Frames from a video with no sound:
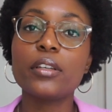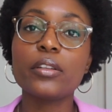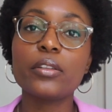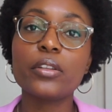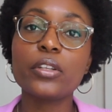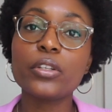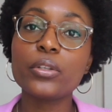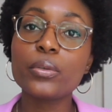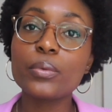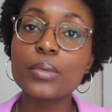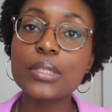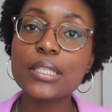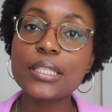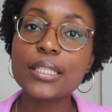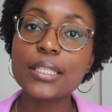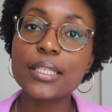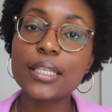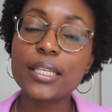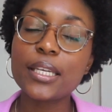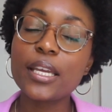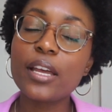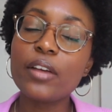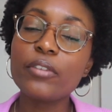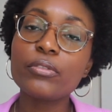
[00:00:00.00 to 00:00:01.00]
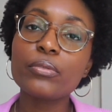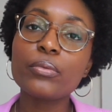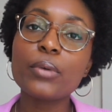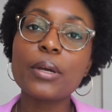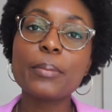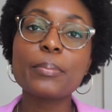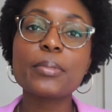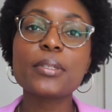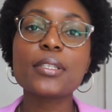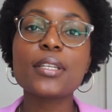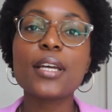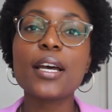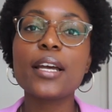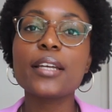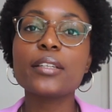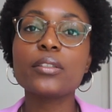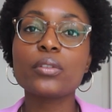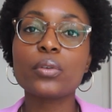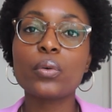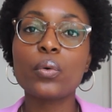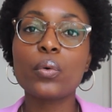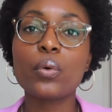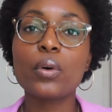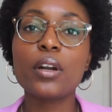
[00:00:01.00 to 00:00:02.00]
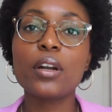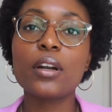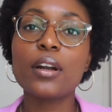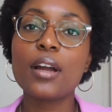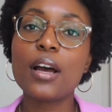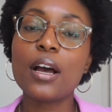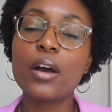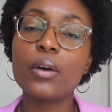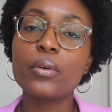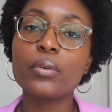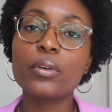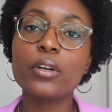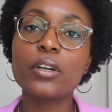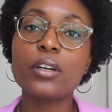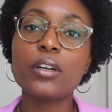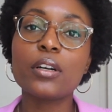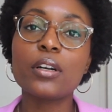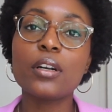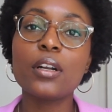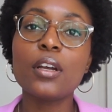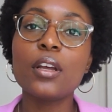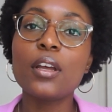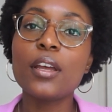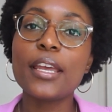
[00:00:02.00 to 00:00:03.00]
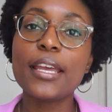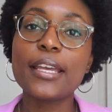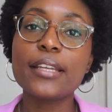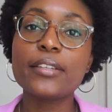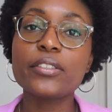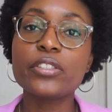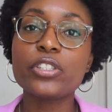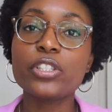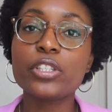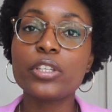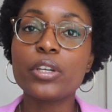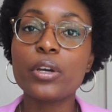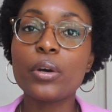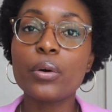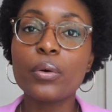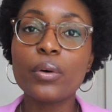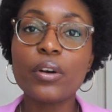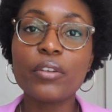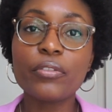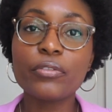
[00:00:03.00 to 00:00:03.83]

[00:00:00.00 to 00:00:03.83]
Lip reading: the UNCDF website or our NGO